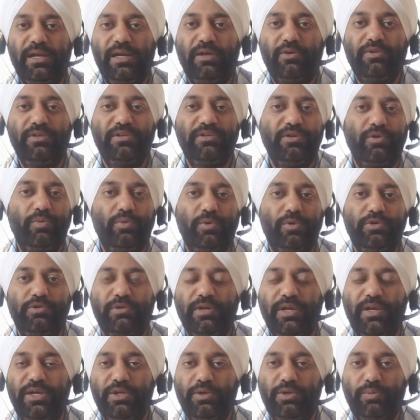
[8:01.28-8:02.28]
And now they say, what
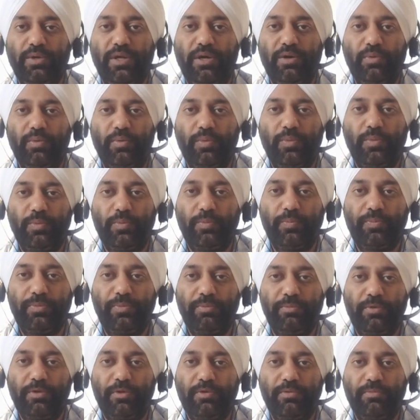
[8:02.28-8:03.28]
should I do now?
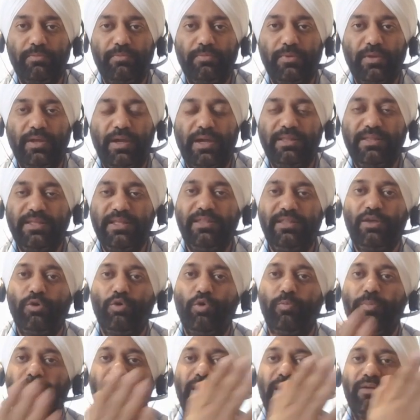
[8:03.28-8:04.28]
And then they
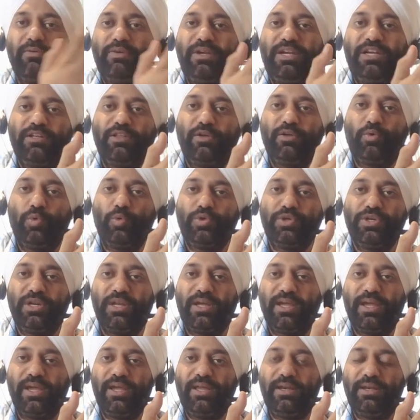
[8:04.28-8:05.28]
go back, read the question
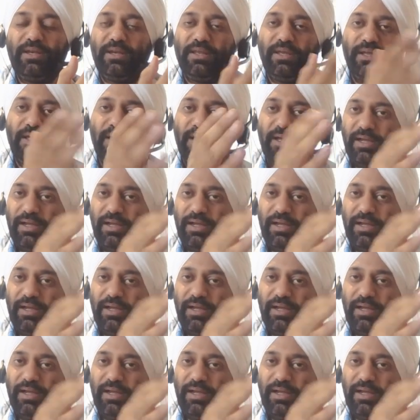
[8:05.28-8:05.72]
again